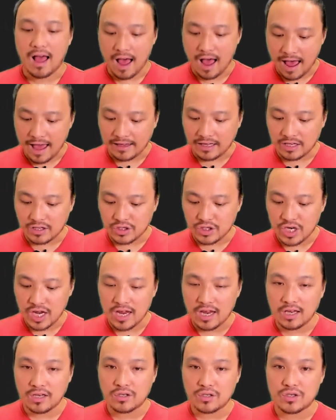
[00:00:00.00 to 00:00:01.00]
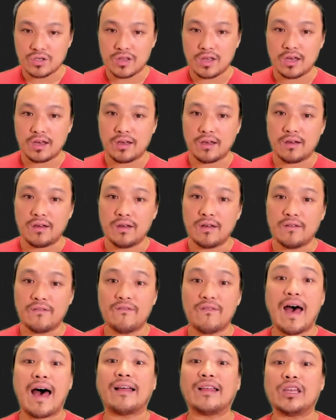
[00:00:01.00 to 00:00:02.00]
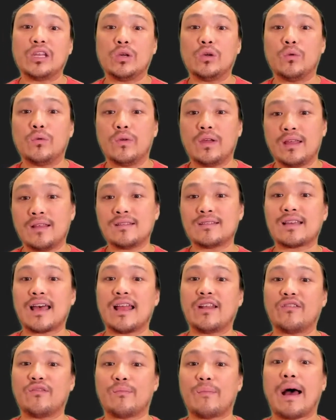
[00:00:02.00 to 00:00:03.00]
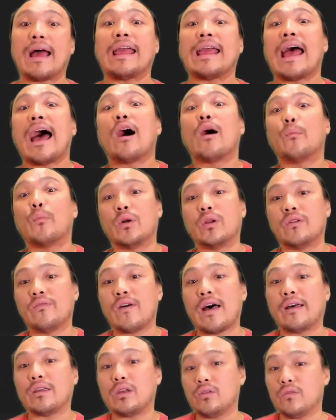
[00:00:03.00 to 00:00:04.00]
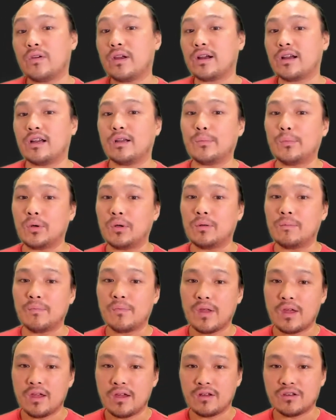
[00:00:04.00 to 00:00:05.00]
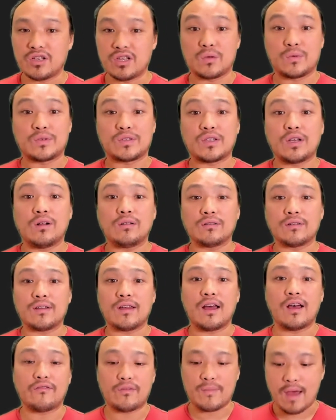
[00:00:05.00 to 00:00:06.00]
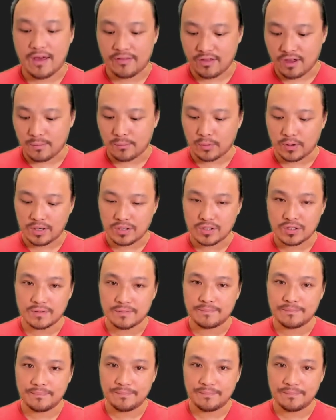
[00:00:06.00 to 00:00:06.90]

I can change the value inside of my output value variable to the result of the math operation.